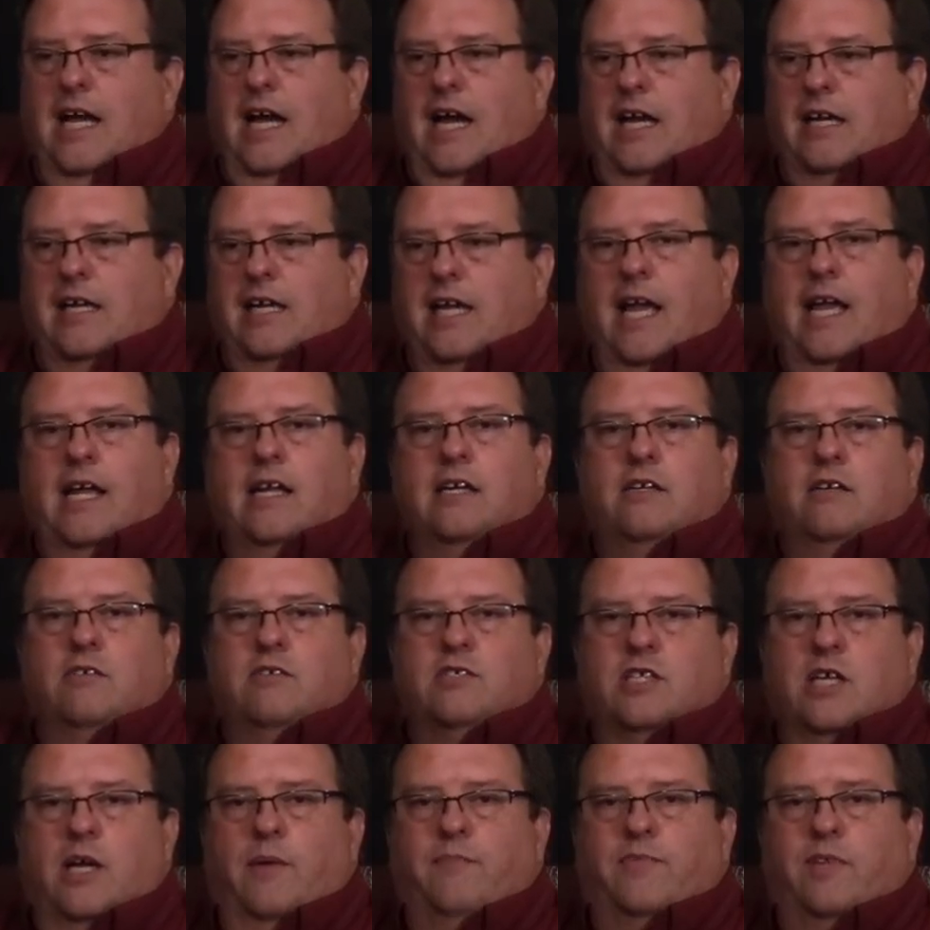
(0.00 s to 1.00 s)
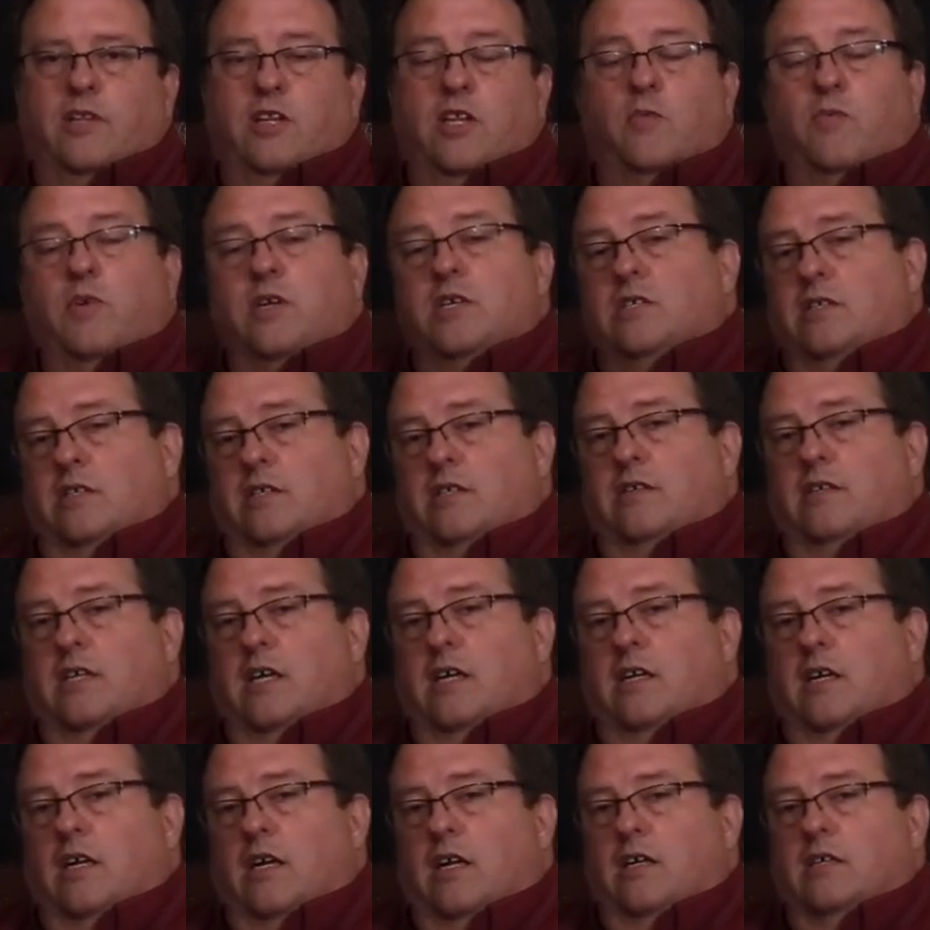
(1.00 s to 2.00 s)
I can do something that we should have
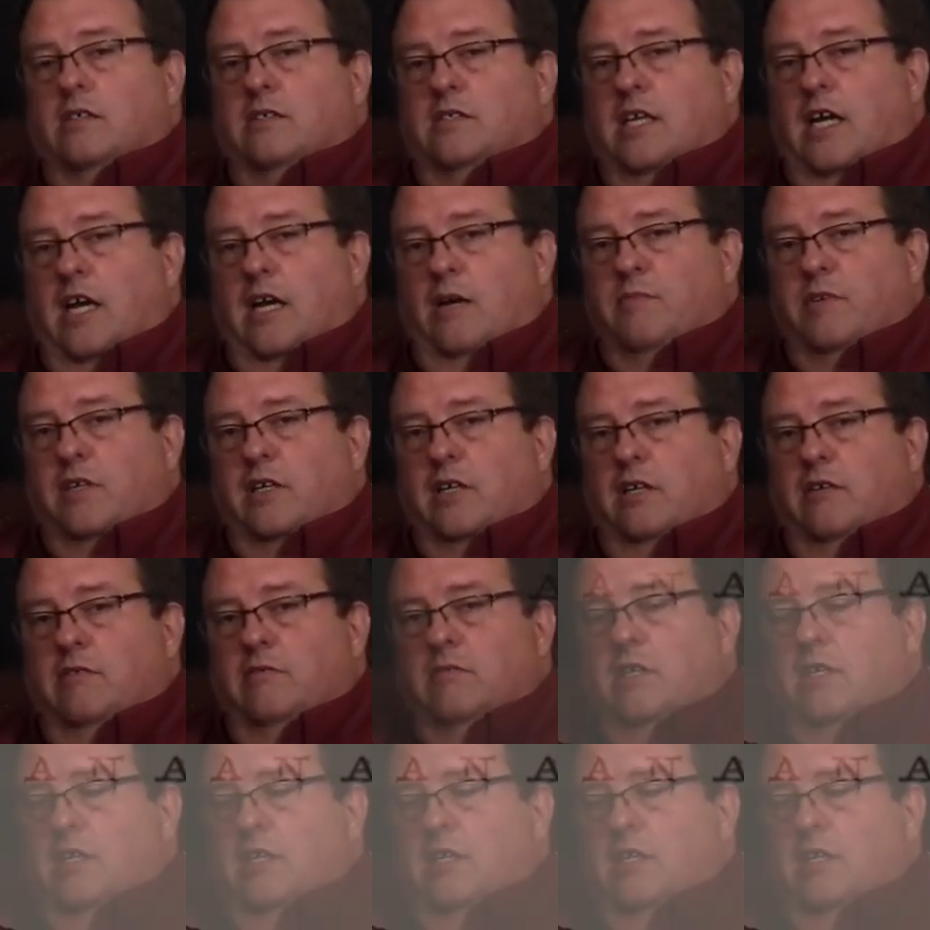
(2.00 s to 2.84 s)
done a long time ago,